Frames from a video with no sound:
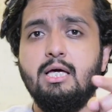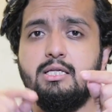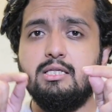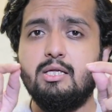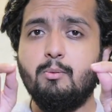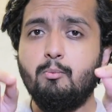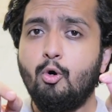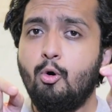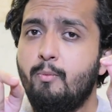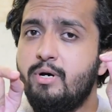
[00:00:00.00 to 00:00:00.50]

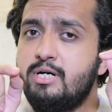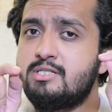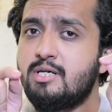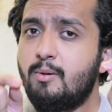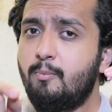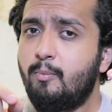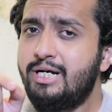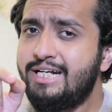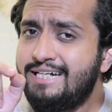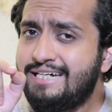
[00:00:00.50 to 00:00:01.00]
the moment
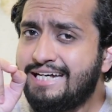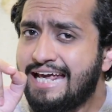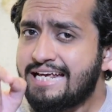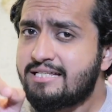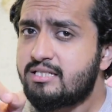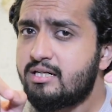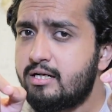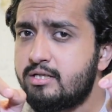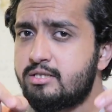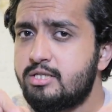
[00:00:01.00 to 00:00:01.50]
somebody
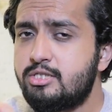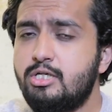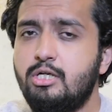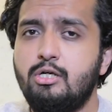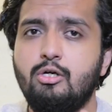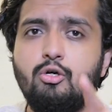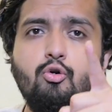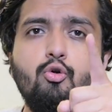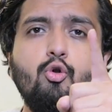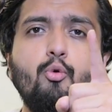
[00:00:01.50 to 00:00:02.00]
takes a
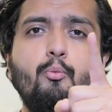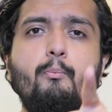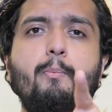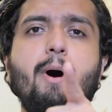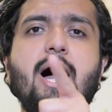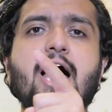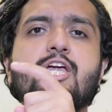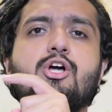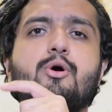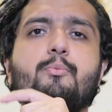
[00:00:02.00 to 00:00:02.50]
decision to
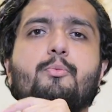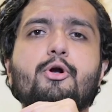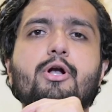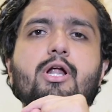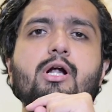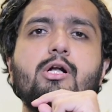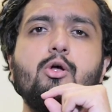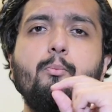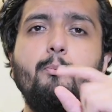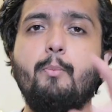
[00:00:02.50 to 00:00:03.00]
buy your
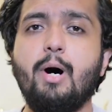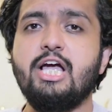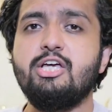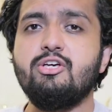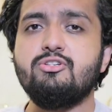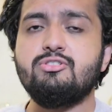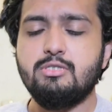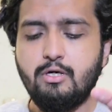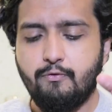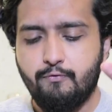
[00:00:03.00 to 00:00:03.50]
product or buy
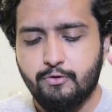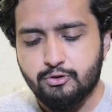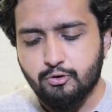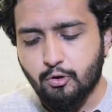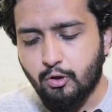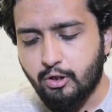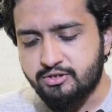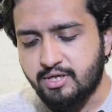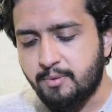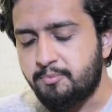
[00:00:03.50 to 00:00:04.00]
your service
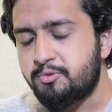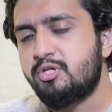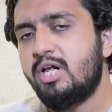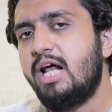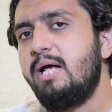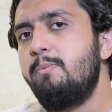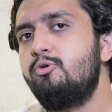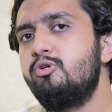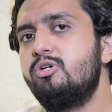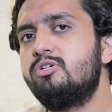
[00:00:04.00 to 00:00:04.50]
or
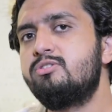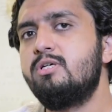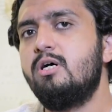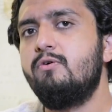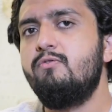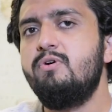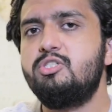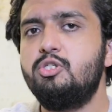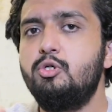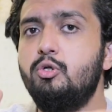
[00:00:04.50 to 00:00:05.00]
subscribe to your
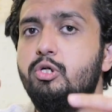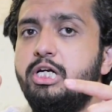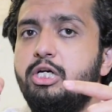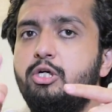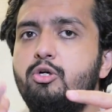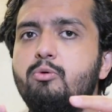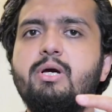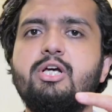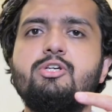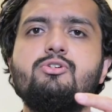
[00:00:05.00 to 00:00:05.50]
service, you
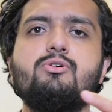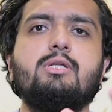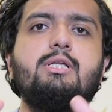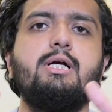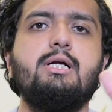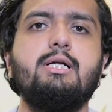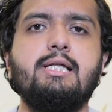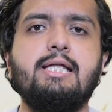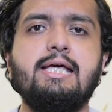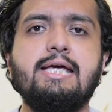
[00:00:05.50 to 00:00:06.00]
need to make sure
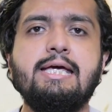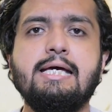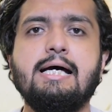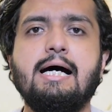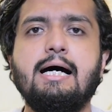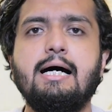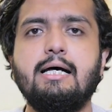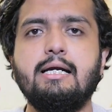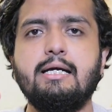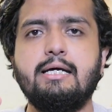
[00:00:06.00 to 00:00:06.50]
that they
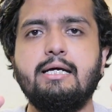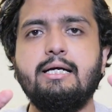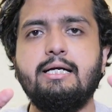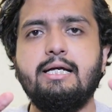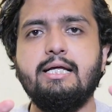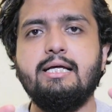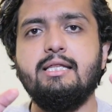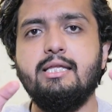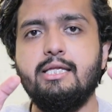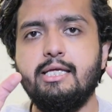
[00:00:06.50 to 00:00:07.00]
are
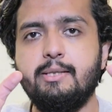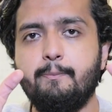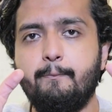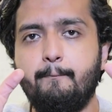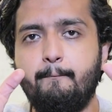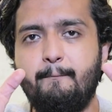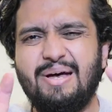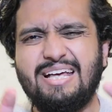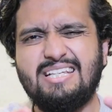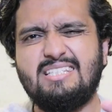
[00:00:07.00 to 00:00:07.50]
getting the
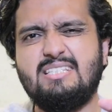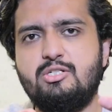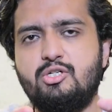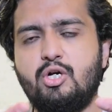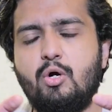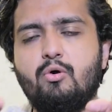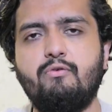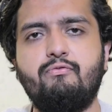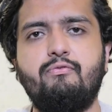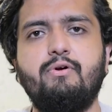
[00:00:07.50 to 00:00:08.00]
best
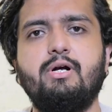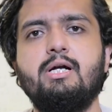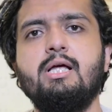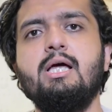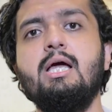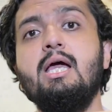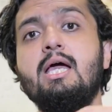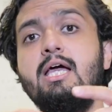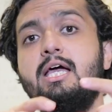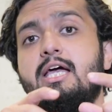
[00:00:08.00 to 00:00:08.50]
out of it.
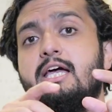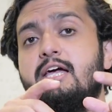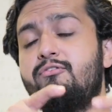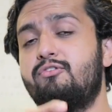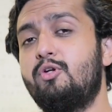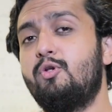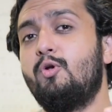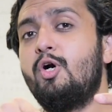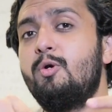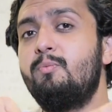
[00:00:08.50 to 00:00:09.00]
If
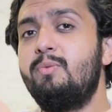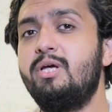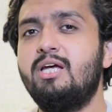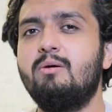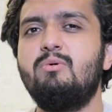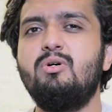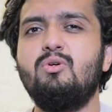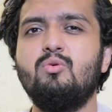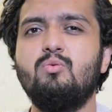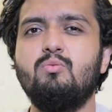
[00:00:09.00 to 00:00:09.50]
you're not being
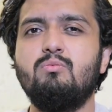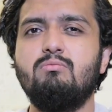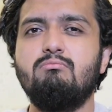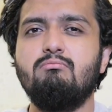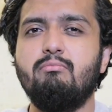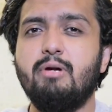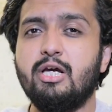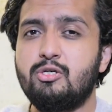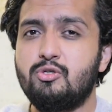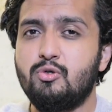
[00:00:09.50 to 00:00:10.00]
able to
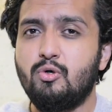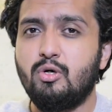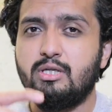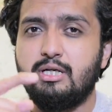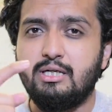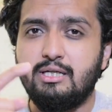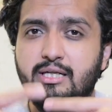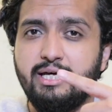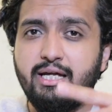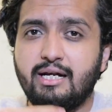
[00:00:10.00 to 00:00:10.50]
make sure
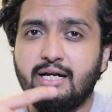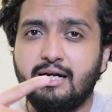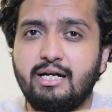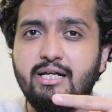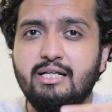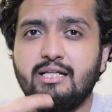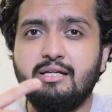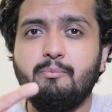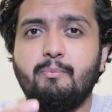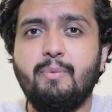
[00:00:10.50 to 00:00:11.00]
that they are
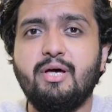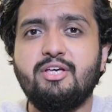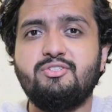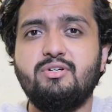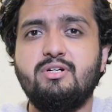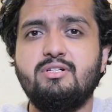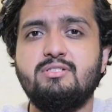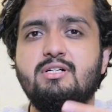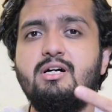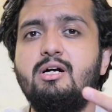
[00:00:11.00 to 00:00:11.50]
getting the best
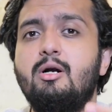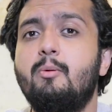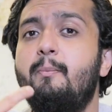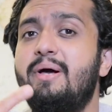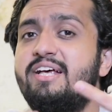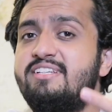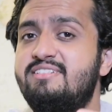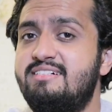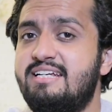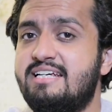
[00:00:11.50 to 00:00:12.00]
result,
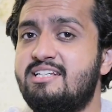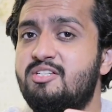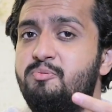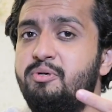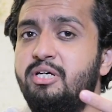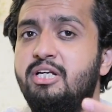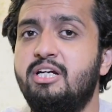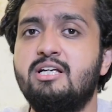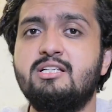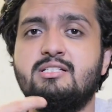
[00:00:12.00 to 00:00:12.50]
best
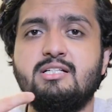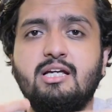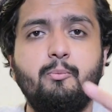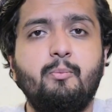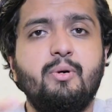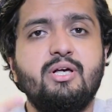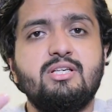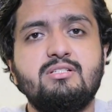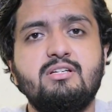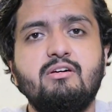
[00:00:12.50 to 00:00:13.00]
experience
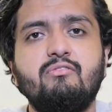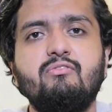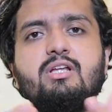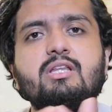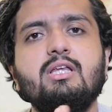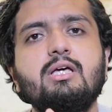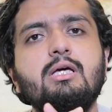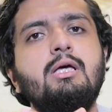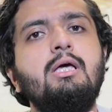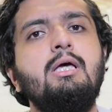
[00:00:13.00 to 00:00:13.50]
and best
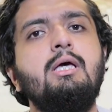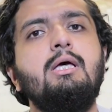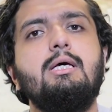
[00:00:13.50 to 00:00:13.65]
everything,